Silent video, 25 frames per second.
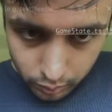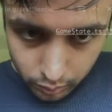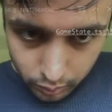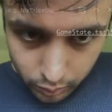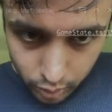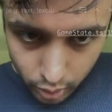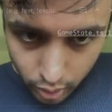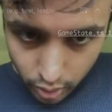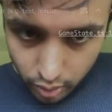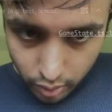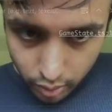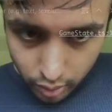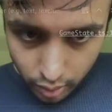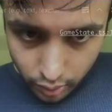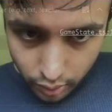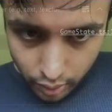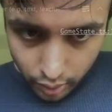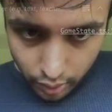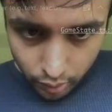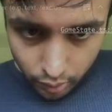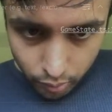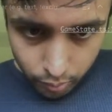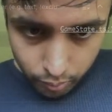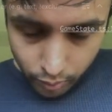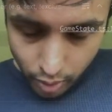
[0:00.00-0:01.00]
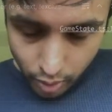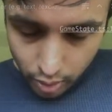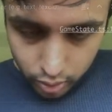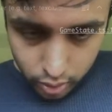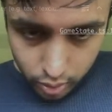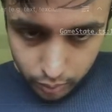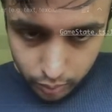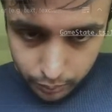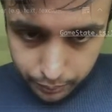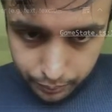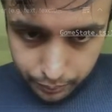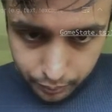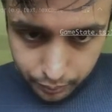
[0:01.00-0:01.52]
Yeah, that's
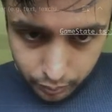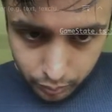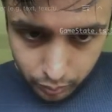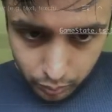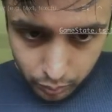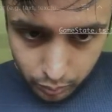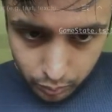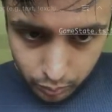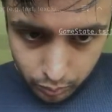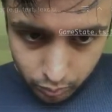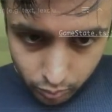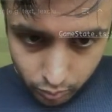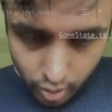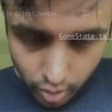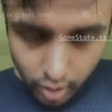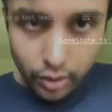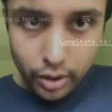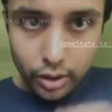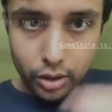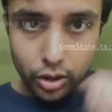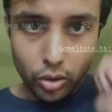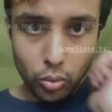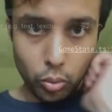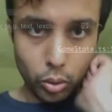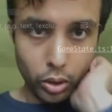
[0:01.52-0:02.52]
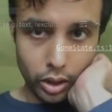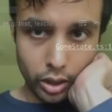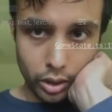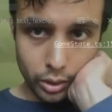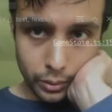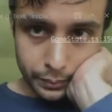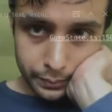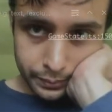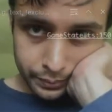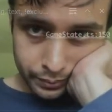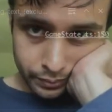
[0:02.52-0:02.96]
it. Yeah, this should work.